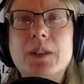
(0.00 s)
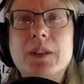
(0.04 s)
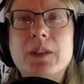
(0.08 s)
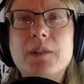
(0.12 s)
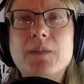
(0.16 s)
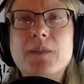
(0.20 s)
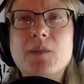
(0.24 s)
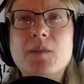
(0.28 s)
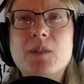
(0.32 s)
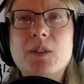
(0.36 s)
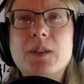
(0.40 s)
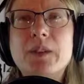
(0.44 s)

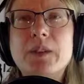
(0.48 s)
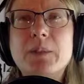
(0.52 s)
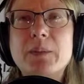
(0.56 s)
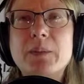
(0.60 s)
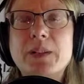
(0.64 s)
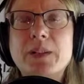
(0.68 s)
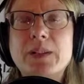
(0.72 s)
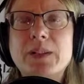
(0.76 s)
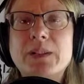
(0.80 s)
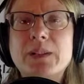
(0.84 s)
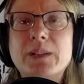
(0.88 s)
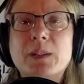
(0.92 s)
if you want
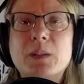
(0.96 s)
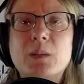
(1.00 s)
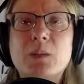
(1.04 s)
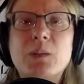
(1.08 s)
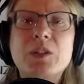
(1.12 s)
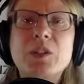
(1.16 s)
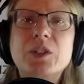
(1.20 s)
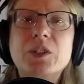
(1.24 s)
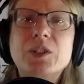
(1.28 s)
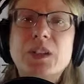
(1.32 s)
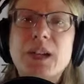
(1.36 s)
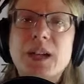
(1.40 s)
something that's a little
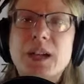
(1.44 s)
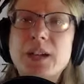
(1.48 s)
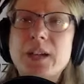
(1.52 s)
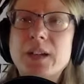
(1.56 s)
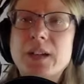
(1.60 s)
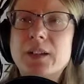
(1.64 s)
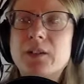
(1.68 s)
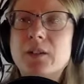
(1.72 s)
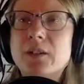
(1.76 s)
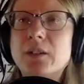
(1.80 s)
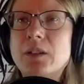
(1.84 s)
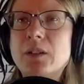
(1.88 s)
more
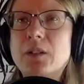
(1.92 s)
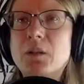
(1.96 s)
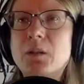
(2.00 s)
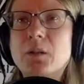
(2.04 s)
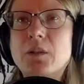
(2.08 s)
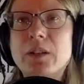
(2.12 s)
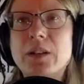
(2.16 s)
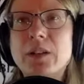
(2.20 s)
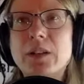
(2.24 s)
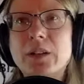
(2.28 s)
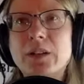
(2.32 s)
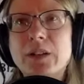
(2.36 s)
shocking or a little
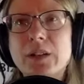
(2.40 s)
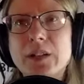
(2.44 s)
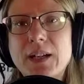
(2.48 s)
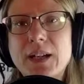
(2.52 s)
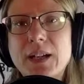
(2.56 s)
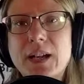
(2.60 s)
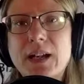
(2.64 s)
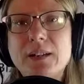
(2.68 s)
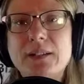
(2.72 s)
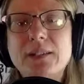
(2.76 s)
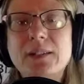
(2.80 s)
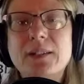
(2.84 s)
more
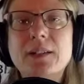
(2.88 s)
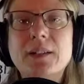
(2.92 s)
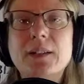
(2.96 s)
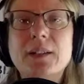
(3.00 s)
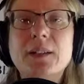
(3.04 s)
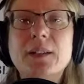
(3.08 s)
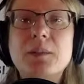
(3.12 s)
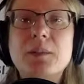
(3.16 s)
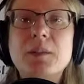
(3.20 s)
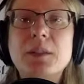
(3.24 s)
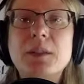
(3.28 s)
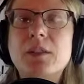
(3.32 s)

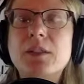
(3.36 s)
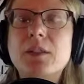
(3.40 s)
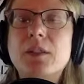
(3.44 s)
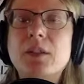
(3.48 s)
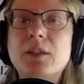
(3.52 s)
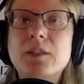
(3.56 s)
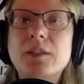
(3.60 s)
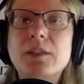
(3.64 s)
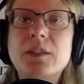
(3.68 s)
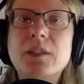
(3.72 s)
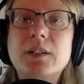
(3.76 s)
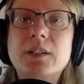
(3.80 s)
curiosity, I mean, it's
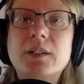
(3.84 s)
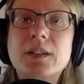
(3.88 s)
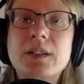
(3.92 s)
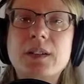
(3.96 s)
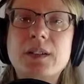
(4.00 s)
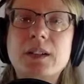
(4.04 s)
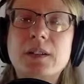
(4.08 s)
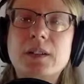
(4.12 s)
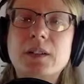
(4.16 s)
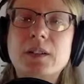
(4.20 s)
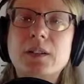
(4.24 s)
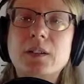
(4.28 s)
always a good
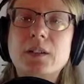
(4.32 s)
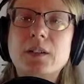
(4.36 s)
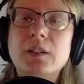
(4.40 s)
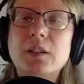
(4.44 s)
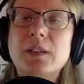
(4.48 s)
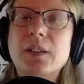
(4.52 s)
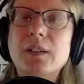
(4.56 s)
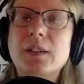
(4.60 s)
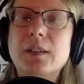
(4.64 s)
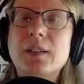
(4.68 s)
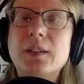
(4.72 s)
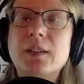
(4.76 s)
idea to
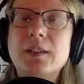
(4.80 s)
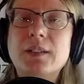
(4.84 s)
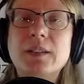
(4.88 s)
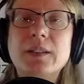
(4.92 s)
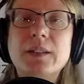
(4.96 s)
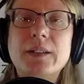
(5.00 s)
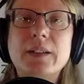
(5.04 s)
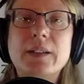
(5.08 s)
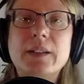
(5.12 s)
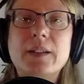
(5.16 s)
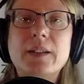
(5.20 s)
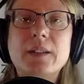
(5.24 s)
look at things
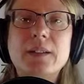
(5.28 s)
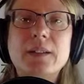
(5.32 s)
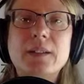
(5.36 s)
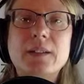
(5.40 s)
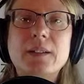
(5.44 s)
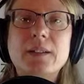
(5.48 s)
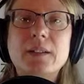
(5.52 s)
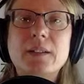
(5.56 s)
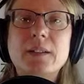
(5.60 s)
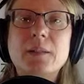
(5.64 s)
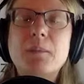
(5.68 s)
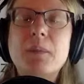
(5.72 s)
like
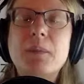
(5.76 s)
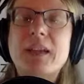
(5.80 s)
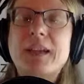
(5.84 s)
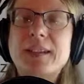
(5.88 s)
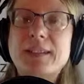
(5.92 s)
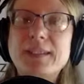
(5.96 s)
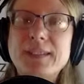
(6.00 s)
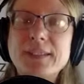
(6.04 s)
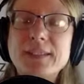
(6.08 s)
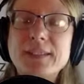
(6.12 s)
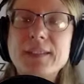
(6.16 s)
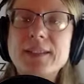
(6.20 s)

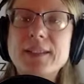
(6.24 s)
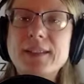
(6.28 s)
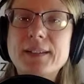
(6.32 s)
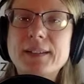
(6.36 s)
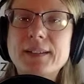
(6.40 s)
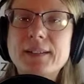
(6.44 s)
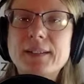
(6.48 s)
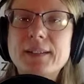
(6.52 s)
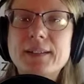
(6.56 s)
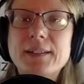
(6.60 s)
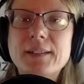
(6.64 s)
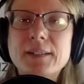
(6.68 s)

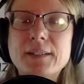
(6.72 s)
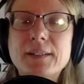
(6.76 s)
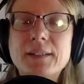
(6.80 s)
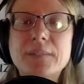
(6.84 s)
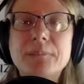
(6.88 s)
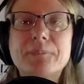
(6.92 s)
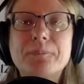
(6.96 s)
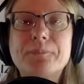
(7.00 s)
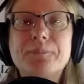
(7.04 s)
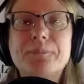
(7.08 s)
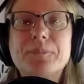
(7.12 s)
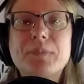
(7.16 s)
magazines,
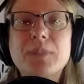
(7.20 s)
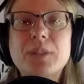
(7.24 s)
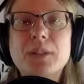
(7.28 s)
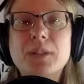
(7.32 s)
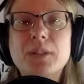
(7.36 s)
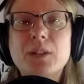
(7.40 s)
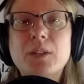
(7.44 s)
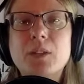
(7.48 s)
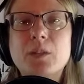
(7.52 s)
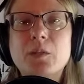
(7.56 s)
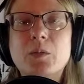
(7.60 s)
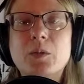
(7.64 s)

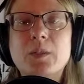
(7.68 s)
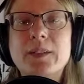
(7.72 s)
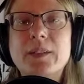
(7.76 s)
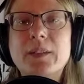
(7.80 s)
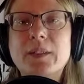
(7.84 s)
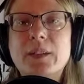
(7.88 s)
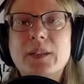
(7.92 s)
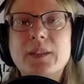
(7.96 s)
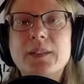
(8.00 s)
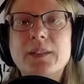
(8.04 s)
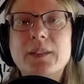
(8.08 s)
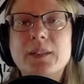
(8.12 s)

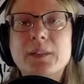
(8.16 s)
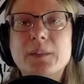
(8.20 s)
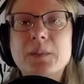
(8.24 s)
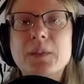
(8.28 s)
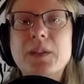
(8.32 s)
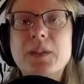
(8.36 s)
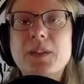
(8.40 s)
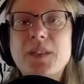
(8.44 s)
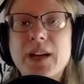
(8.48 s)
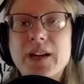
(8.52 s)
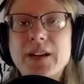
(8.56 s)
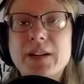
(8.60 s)
because they
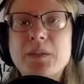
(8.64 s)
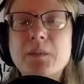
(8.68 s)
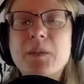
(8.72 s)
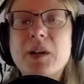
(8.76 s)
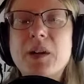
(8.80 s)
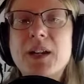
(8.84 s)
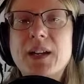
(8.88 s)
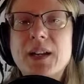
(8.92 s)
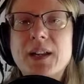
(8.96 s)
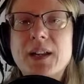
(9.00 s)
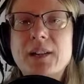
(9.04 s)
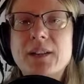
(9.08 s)
spend a lot of
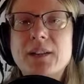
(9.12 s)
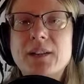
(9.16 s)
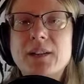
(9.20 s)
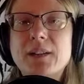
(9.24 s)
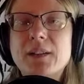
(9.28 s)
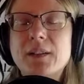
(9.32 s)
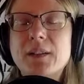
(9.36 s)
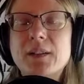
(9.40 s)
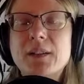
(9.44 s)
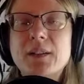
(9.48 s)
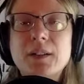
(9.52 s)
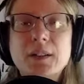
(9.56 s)
money
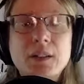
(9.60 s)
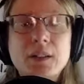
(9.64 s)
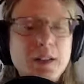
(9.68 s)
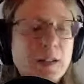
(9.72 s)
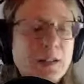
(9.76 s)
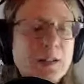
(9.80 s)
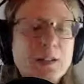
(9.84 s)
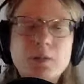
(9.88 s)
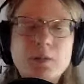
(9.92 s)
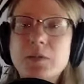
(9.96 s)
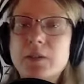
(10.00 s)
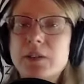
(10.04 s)

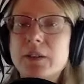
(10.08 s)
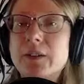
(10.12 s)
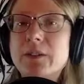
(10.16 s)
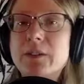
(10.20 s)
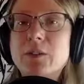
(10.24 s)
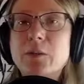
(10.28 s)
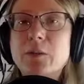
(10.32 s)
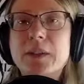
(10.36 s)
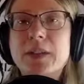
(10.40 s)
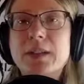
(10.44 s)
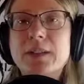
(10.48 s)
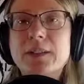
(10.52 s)
on the front of
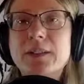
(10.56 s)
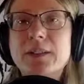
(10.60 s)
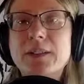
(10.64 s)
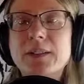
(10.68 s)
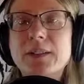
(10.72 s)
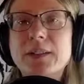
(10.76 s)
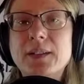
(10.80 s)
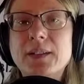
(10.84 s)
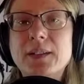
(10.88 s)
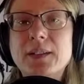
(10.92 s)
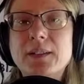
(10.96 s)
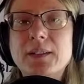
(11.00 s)
their
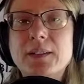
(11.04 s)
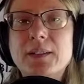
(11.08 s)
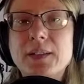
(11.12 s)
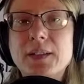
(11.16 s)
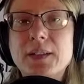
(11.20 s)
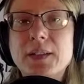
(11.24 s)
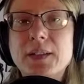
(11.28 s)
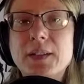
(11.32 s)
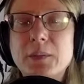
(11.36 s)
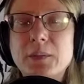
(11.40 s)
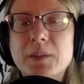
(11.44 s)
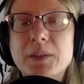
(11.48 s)
magazines.
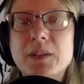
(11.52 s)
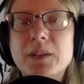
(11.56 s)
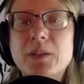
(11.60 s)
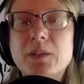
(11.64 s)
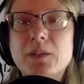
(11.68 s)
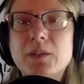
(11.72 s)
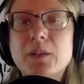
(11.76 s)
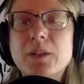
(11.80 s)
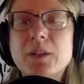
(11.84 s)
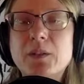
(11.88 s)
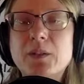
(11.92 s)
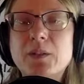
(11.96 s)
And
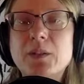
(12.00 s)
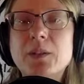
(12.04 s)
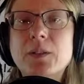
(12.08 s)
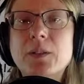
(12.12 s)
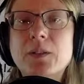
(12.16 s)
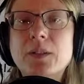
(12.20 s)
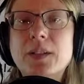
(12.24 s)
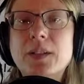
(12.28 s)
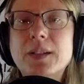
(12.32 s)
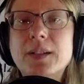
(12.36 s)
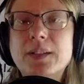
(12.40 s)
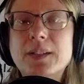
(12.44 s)
usually if you
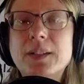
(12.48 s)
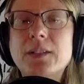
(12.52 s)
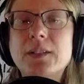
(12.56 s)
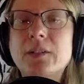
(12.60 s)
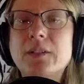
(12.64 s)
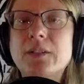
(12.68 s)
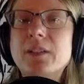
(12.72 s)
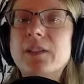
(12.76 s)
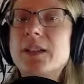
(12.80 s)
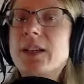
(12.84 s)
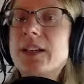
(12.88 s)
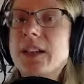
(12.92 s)
look at that,
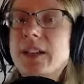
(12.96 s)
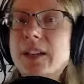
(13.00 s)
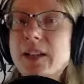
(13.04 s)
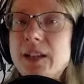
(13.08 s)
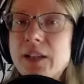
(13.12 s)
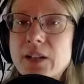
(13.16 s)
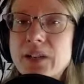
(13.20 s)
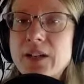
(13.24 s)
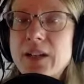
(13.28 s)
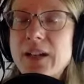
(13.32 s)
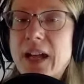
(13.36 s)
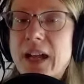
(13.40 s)
there's a lot of
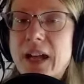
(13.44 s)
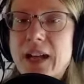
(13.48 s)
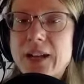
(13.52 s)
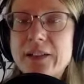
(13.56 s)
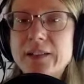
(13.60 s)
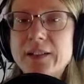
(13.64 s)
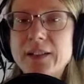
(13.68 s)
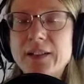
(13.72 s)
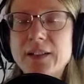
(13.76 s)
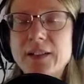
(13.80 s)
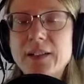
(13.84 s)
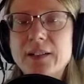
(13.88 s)

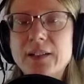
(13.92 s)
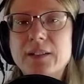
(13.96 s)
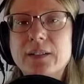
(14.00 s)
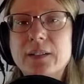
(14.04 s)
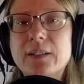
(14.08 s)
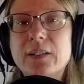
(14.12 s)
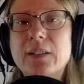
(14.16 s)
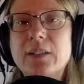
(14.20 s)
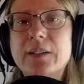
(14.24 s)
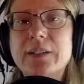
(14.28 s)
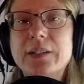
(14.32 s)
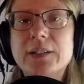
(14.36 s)
curiosity in
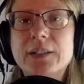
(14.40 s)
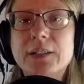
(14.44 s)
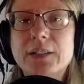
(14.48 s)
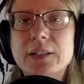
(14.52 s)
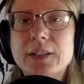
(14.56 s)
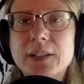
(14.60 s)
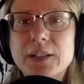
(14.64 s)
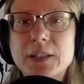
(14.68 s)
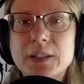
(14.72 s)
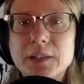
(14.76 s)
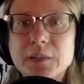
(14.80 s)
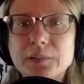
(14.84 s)
there,
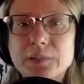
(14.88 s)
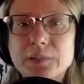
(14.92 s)
a